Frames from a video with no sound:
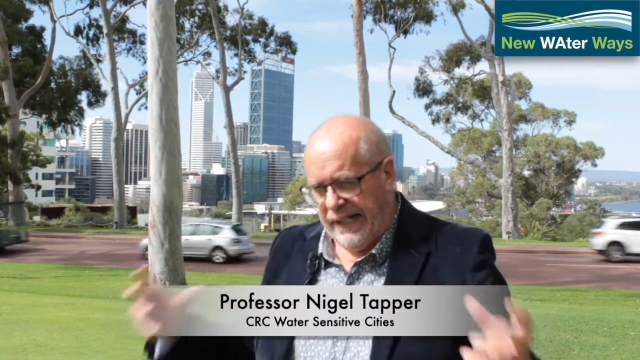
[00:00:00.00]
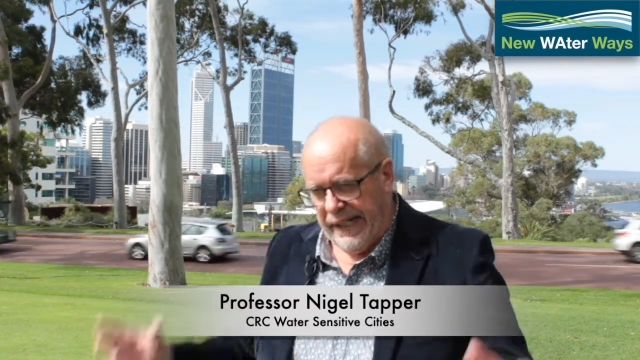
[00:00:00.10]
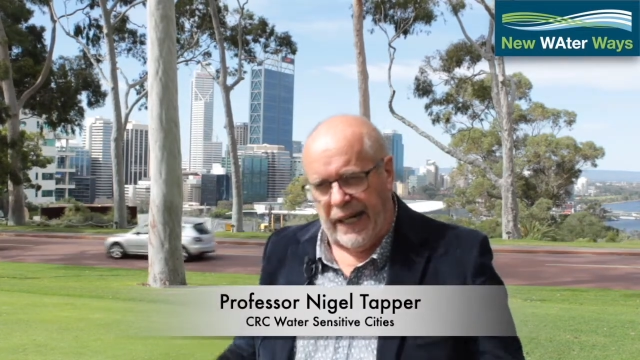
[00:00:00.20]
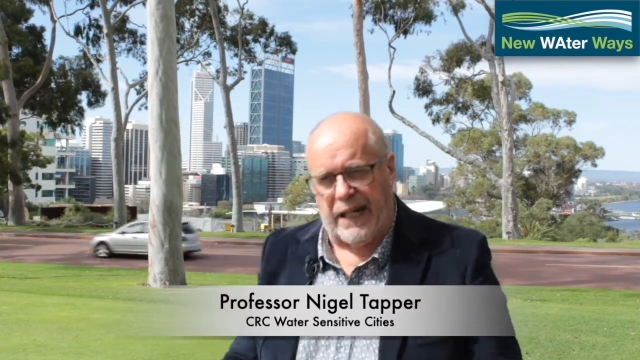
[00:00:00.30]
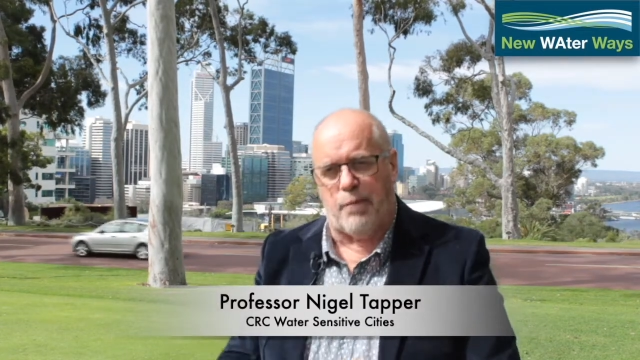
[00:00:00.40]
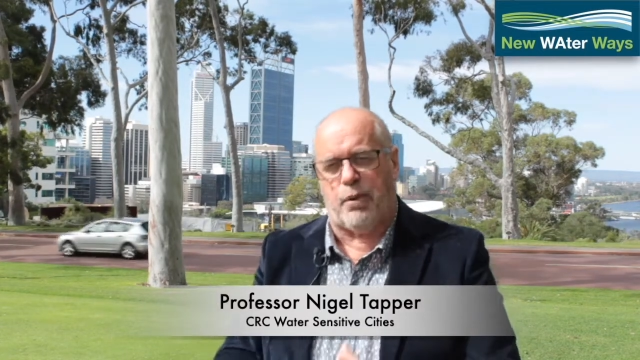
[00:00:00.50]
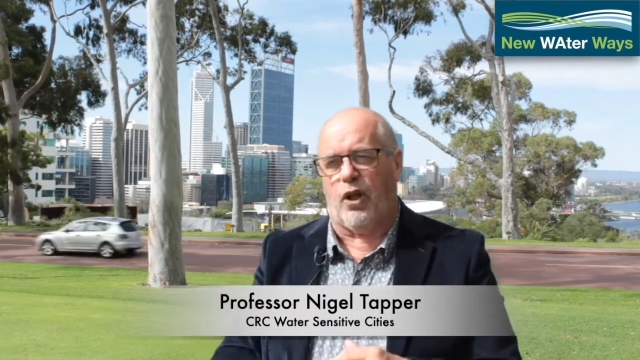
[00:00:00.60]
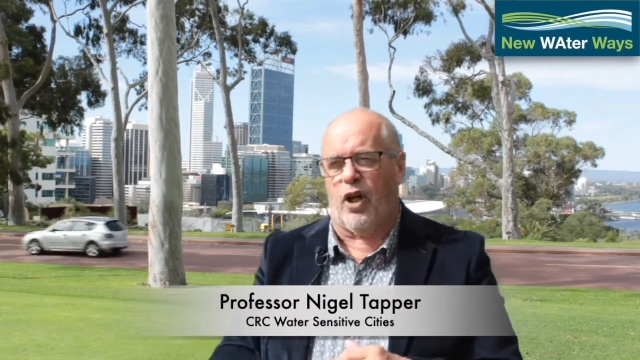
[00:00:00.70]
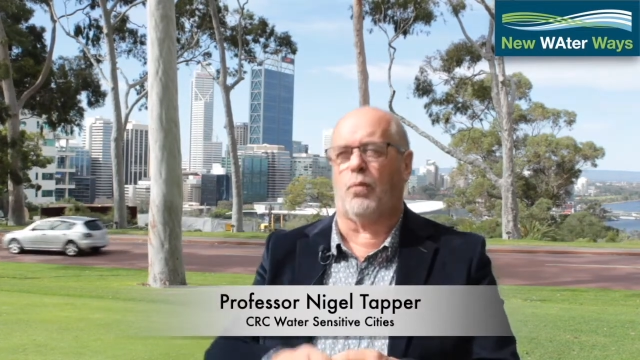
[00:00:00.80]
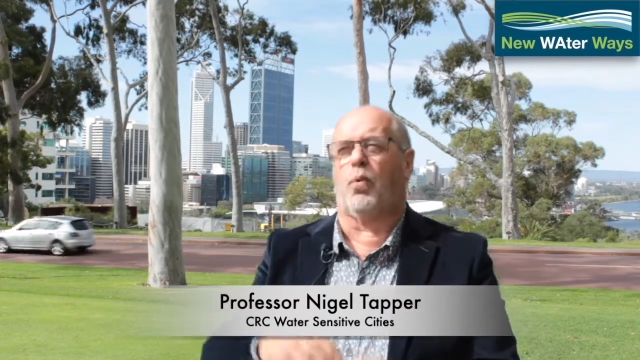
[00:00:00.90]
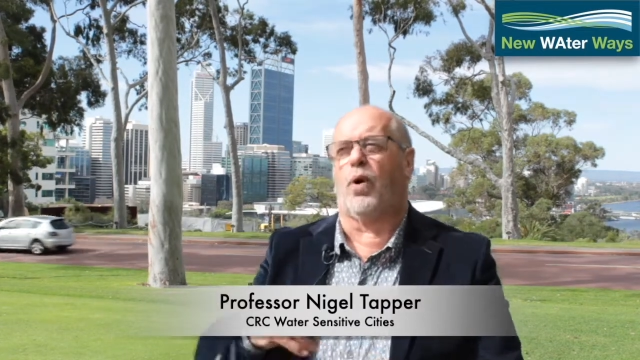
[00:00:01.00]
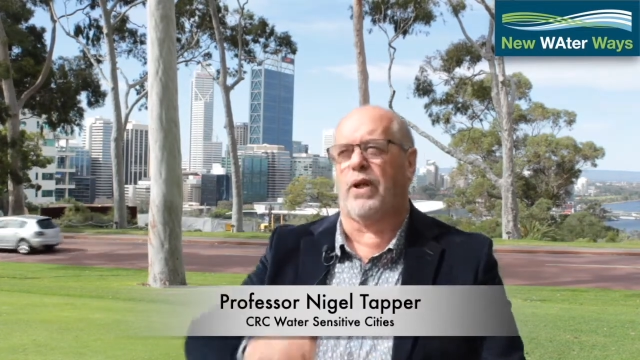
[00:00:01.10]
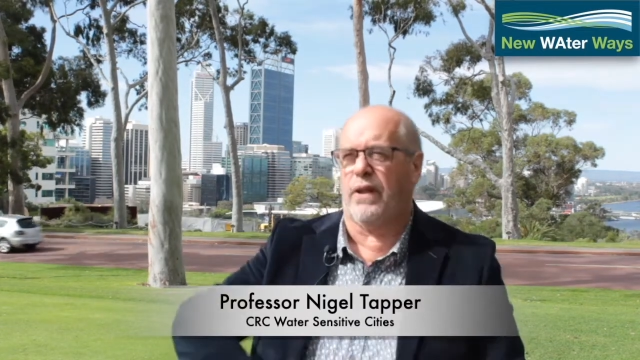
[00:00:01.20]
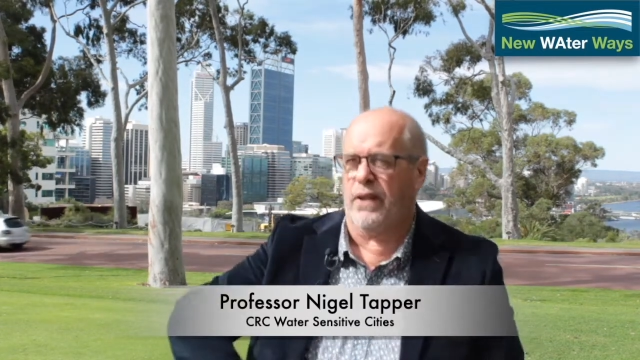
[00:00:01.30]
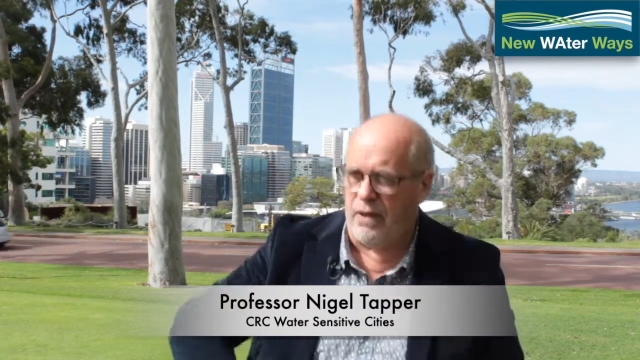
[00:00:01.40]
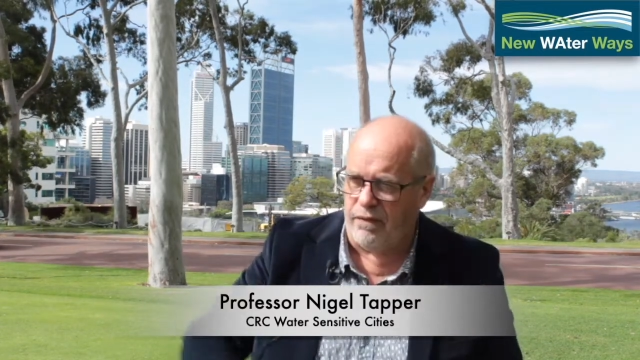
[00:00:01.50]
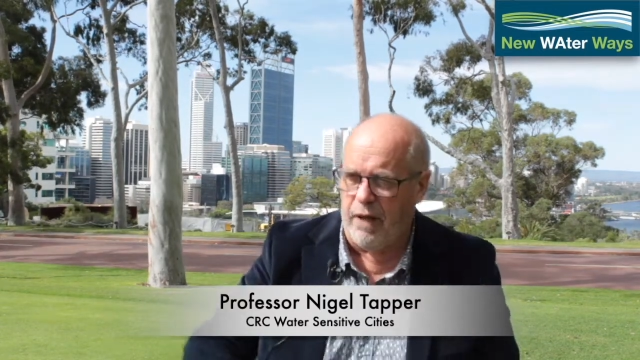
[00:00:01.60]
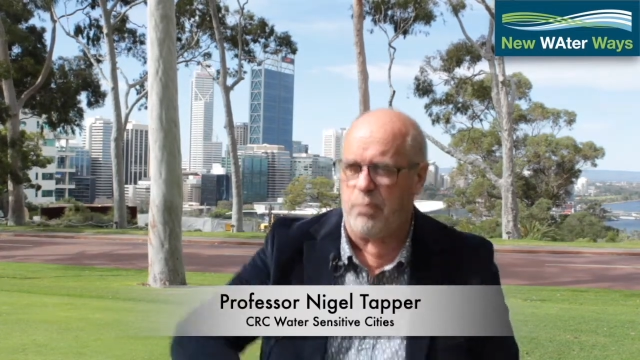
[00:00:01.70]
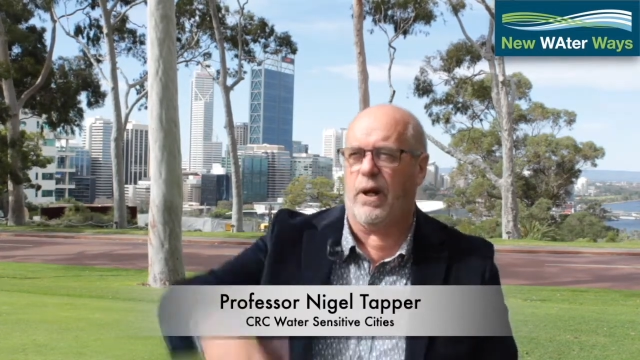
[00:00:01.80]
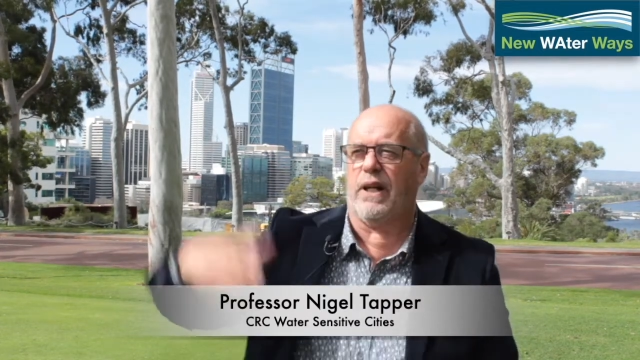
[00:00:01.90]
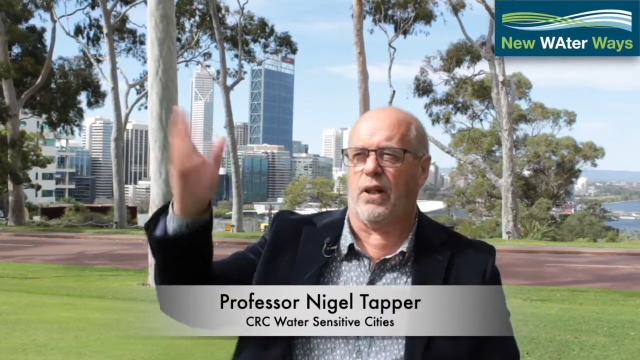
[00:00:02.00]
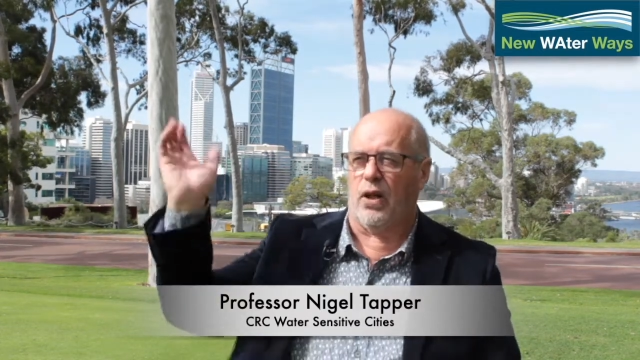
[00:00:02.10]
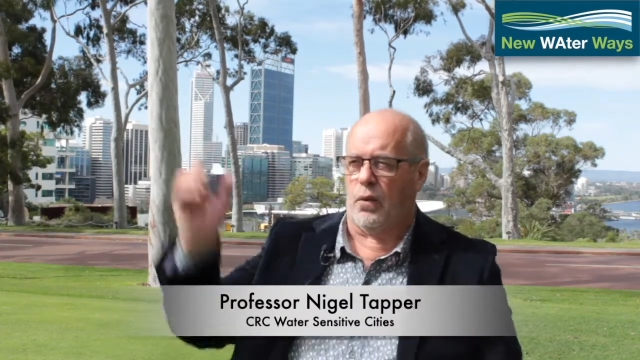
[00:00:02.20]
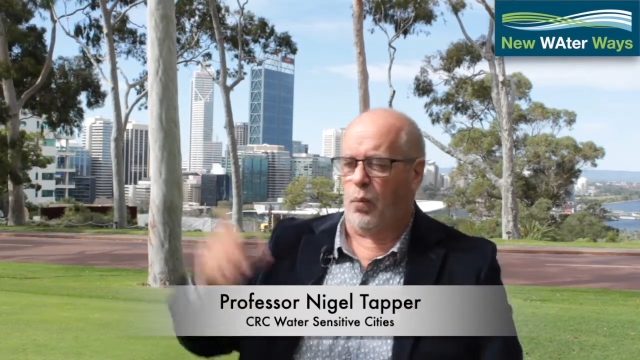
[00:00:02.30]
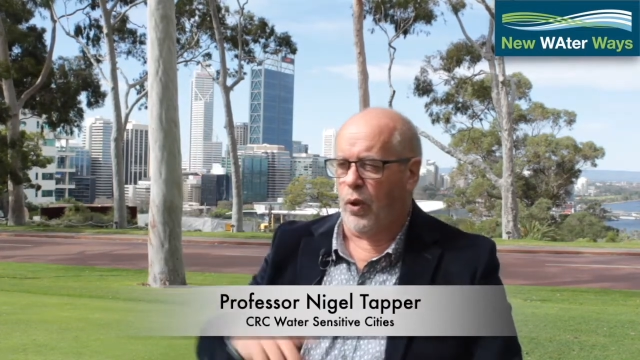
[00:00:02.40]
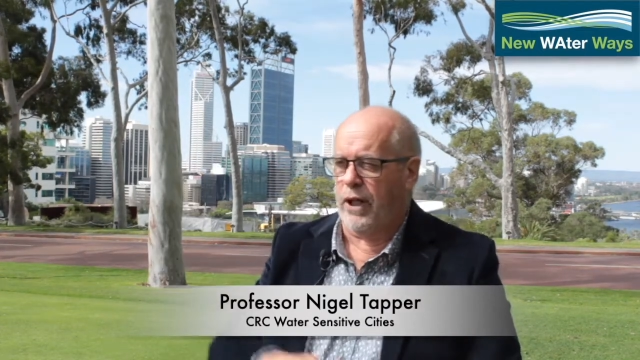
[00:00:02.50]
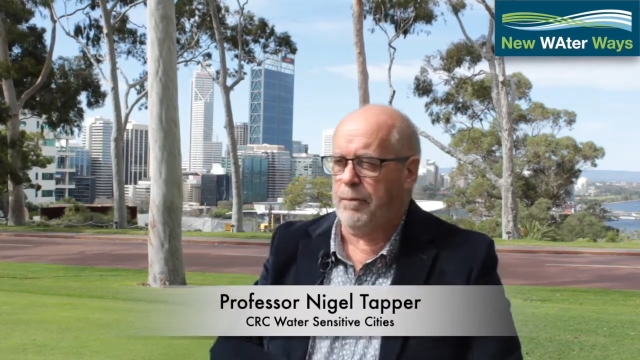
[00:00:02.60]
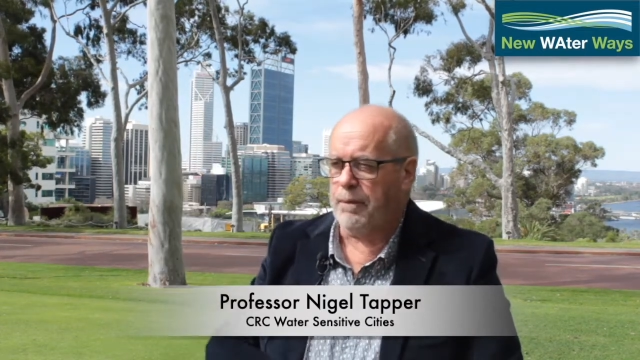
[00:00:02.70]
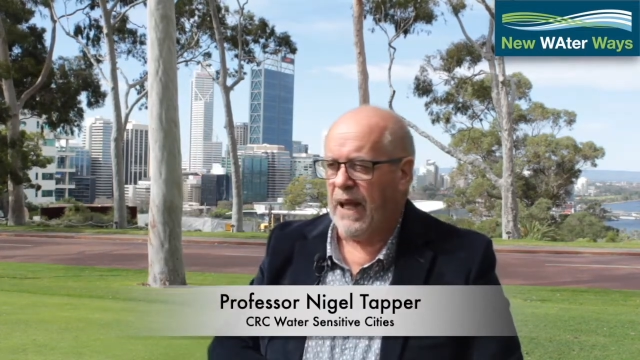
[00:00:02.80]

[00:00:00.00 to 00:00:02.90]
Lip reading: suck up a lot of water, that are evaporating a lot of water,